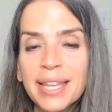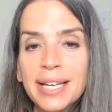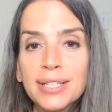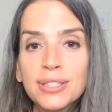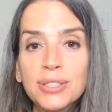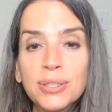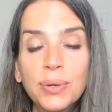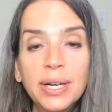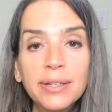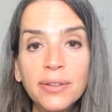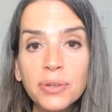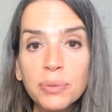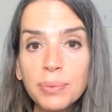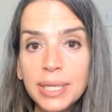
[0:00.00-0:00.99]
So
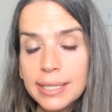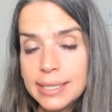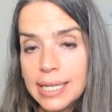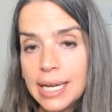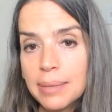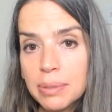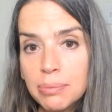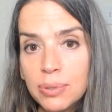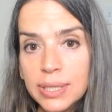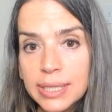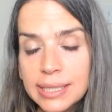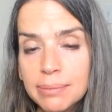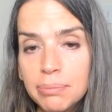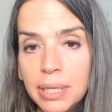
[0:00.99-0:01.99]
another way to tap the
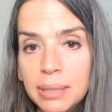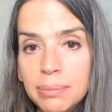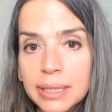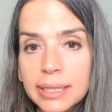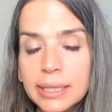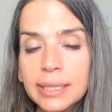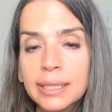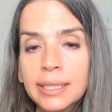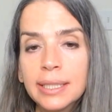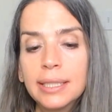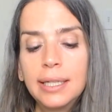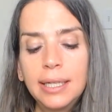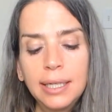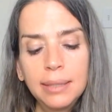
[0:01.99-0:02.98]
points in public
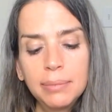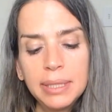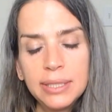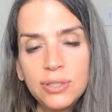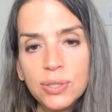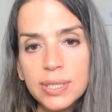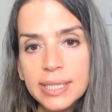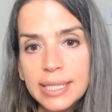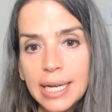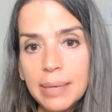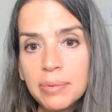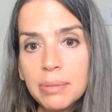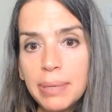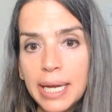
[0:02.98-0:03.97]
is you can
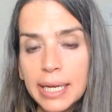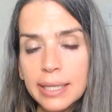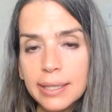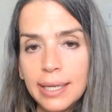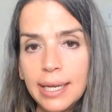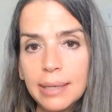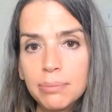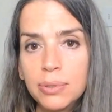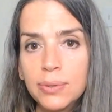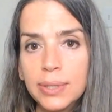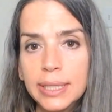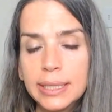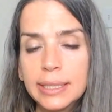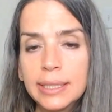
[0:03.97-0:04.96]
tap the back of the hand
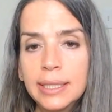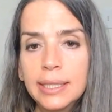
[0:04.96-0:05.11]
point.